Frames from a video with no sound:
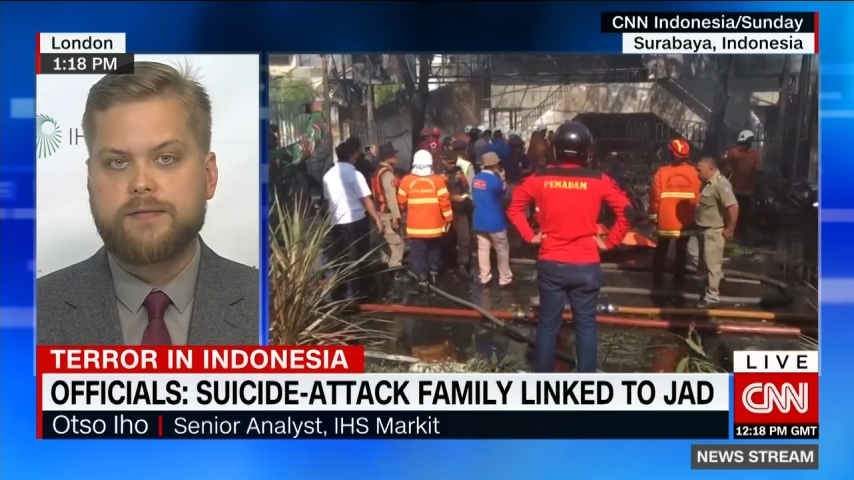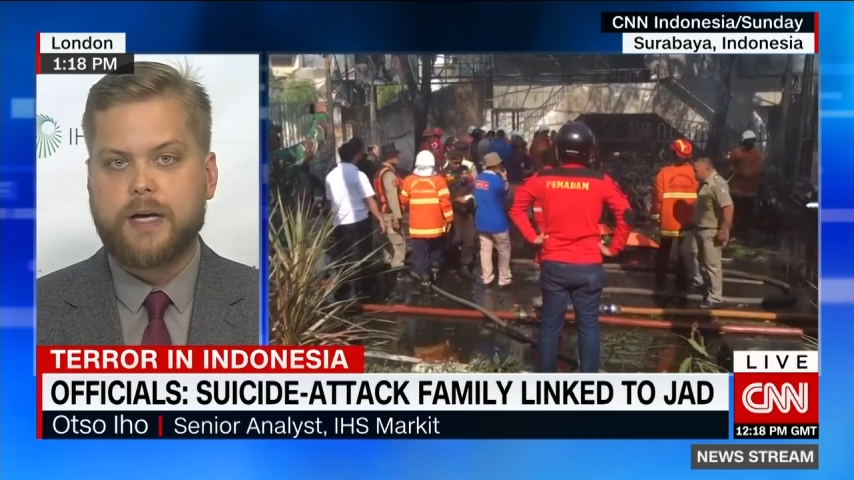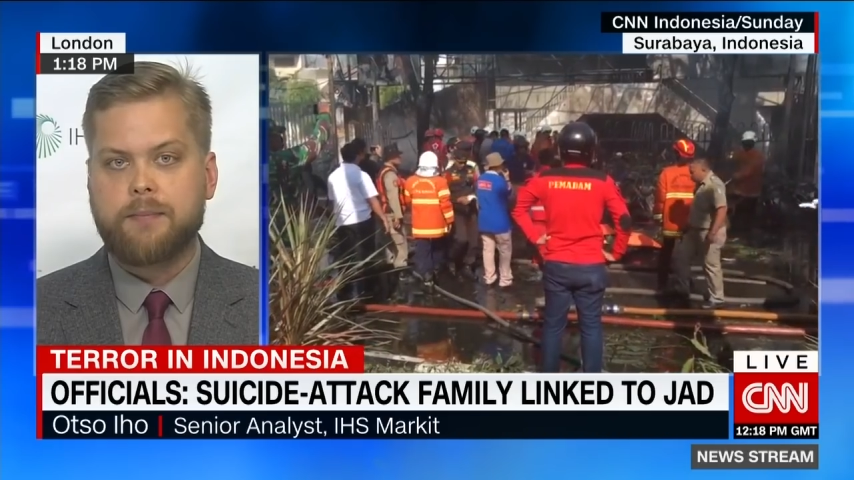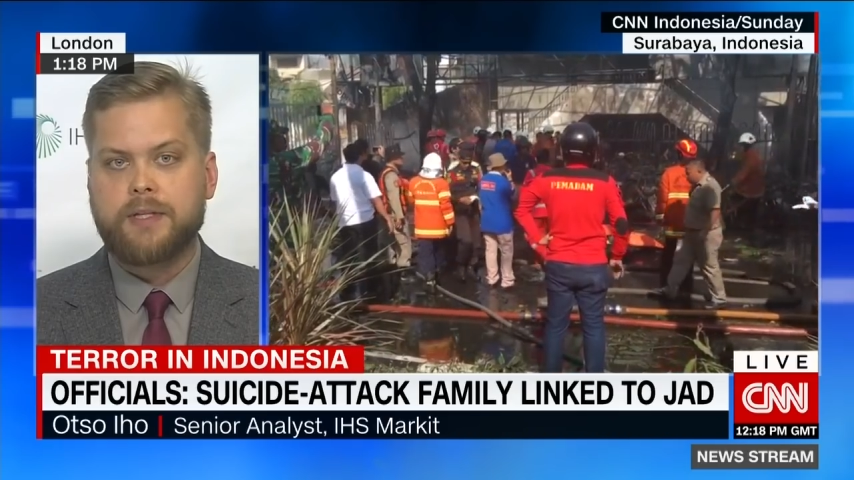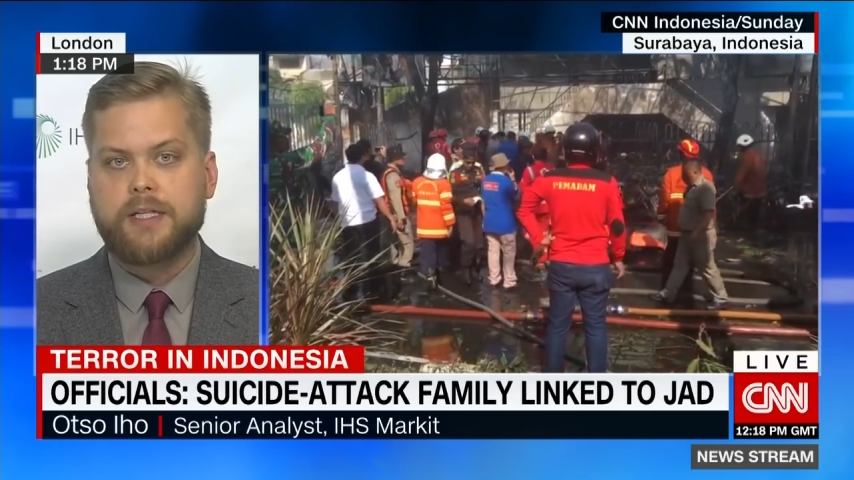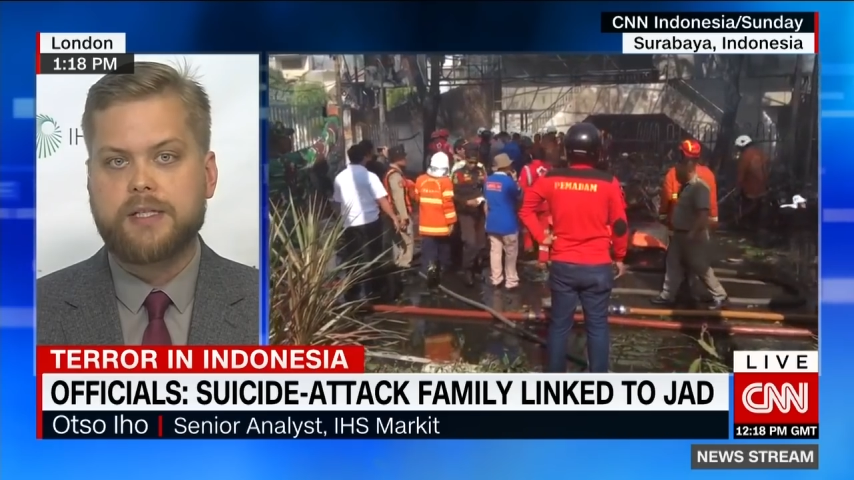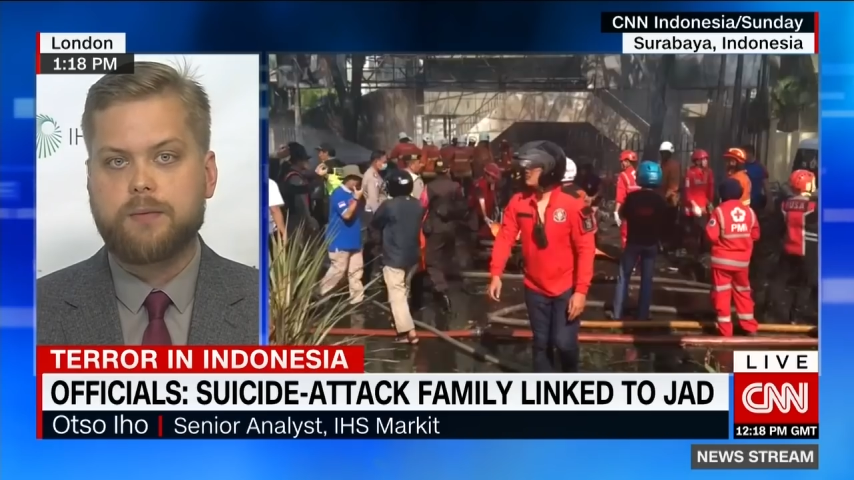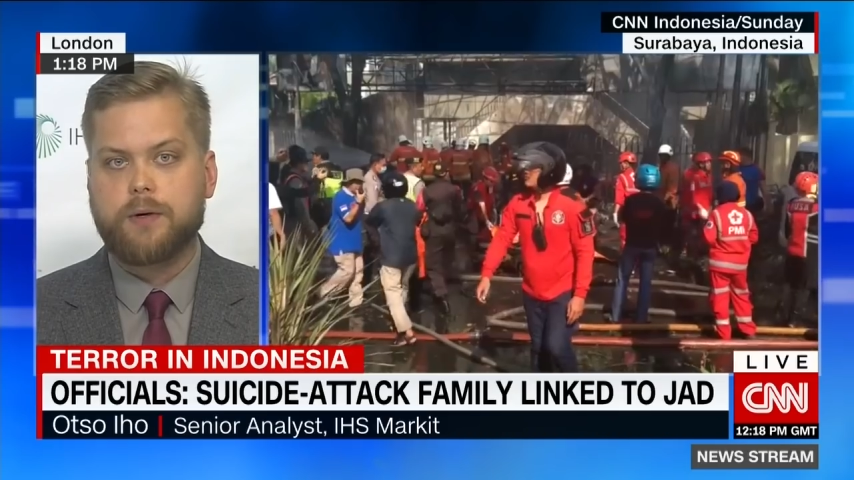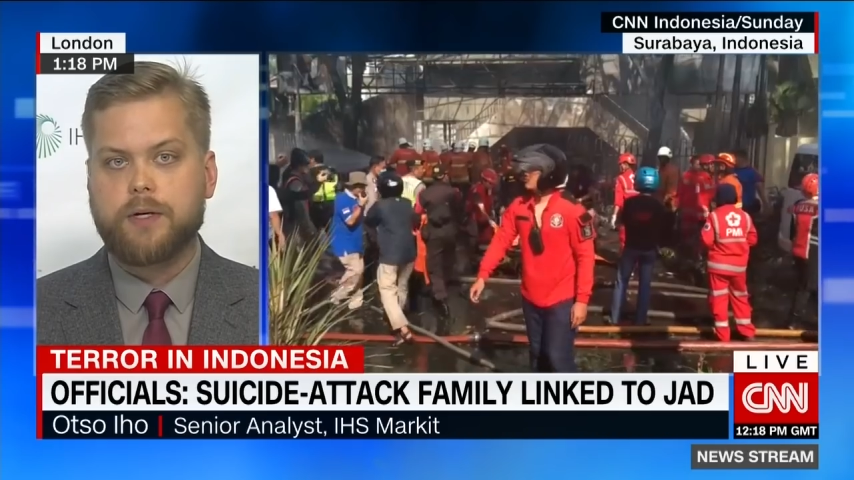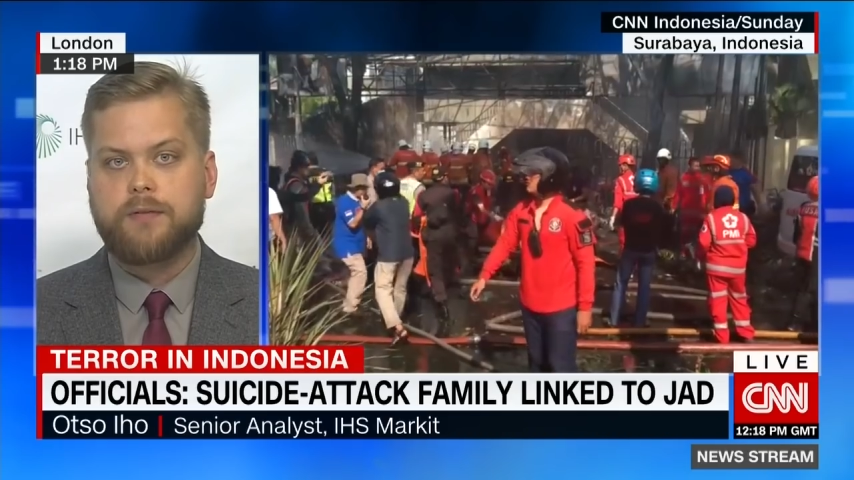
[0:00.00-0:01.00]
families
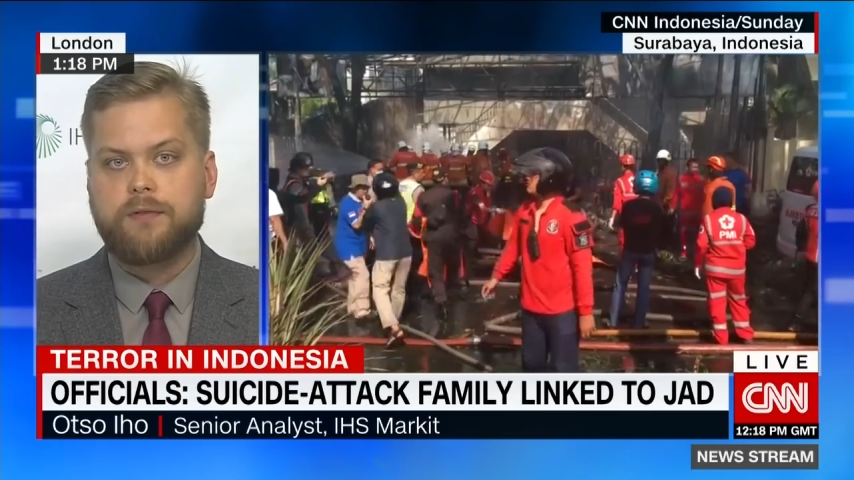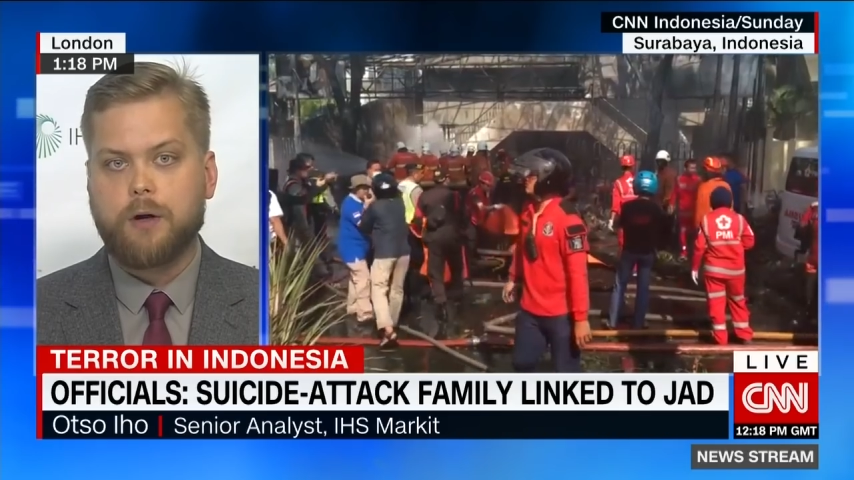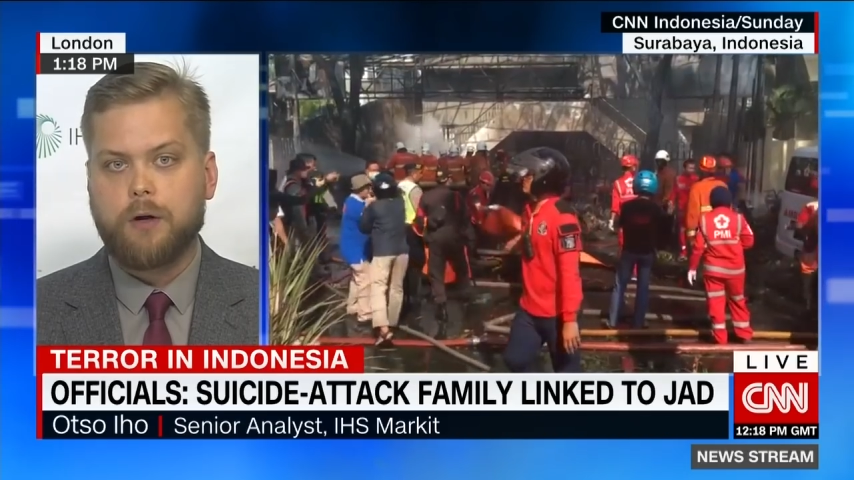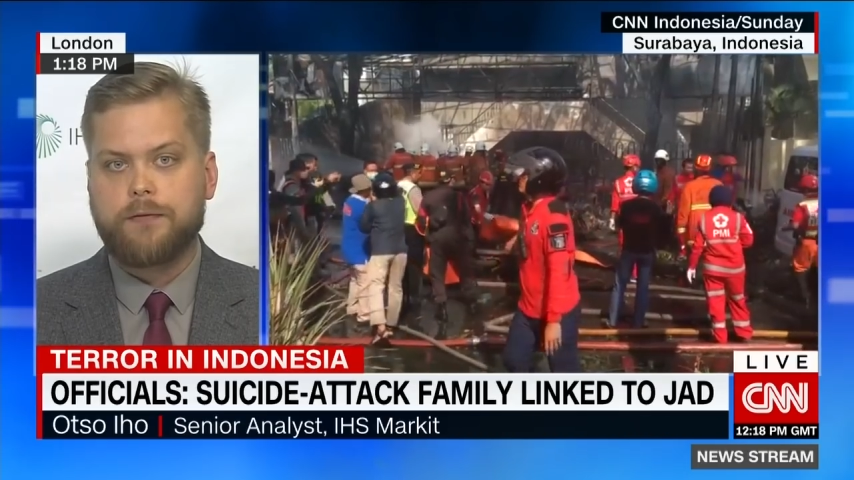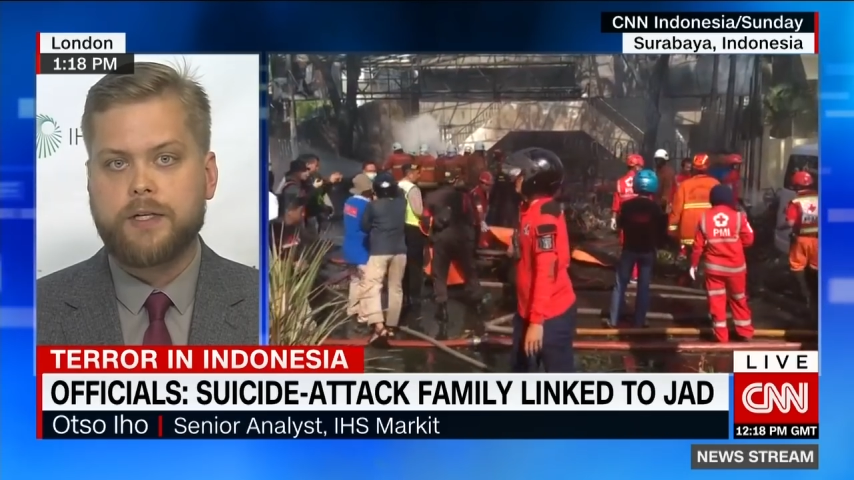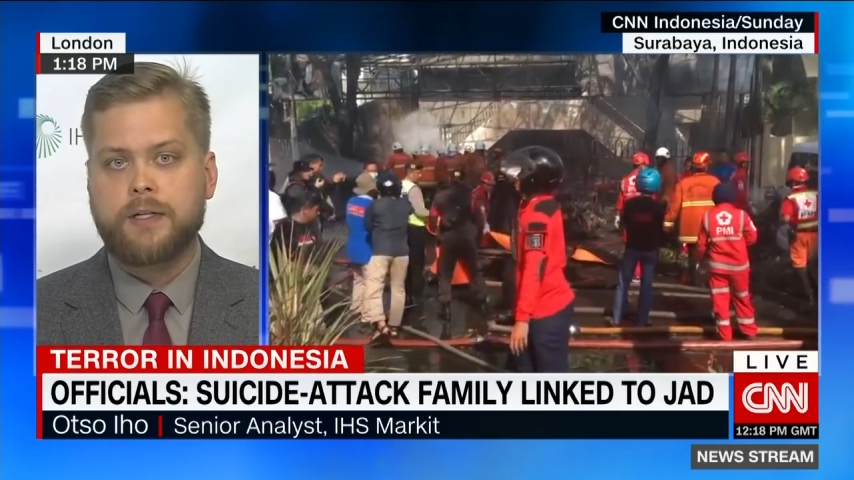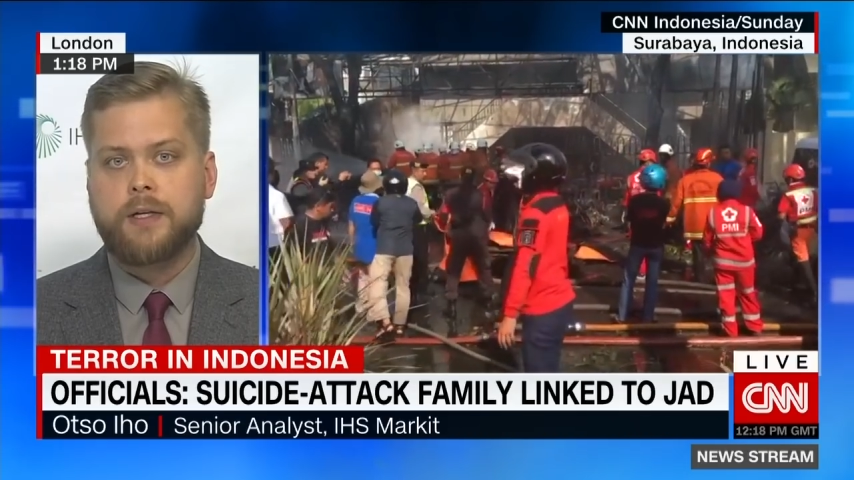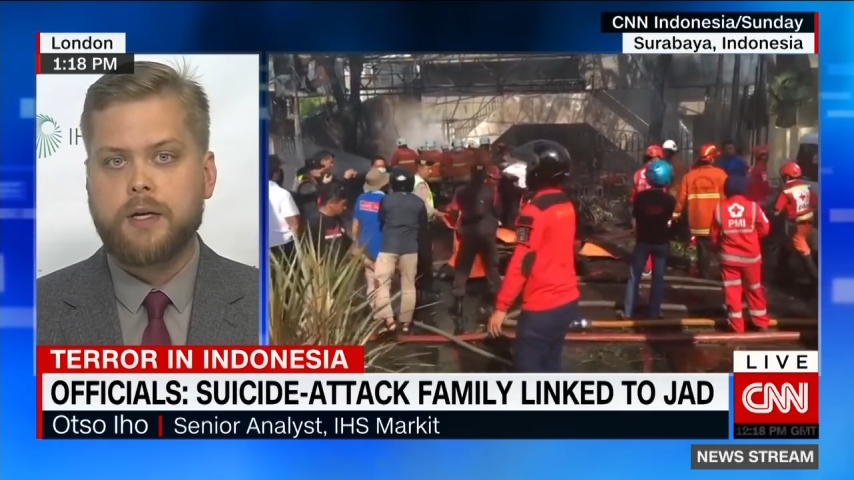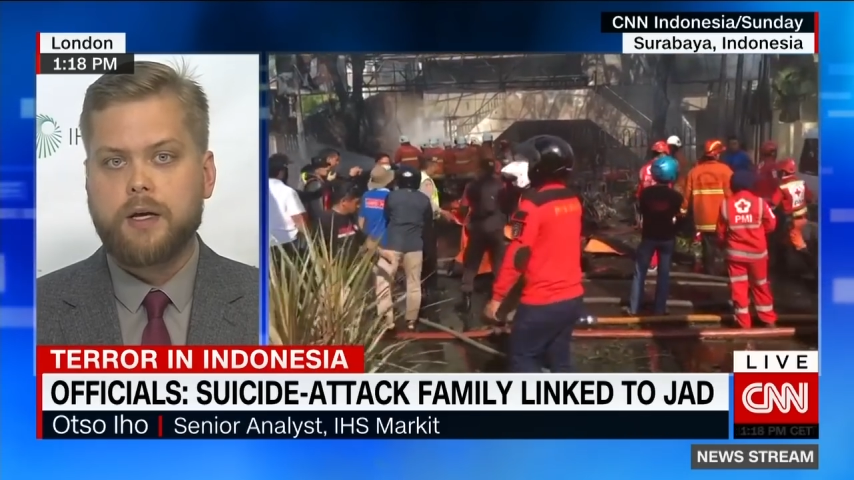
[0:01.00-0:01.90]
were involved in